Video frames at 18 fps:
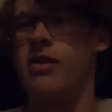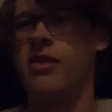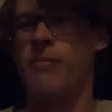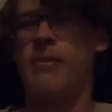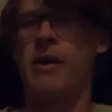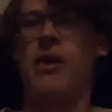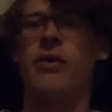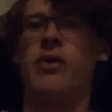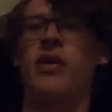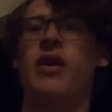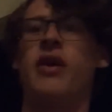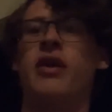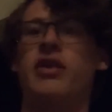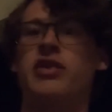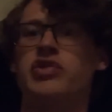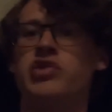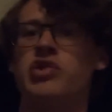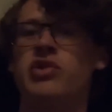the PowerA
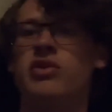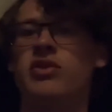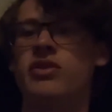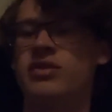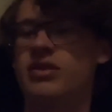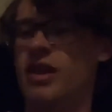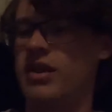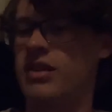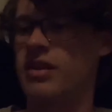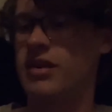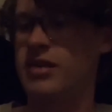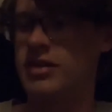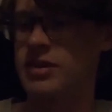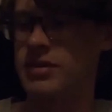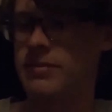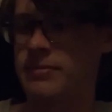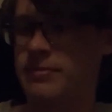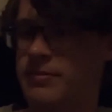controllers like
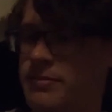these.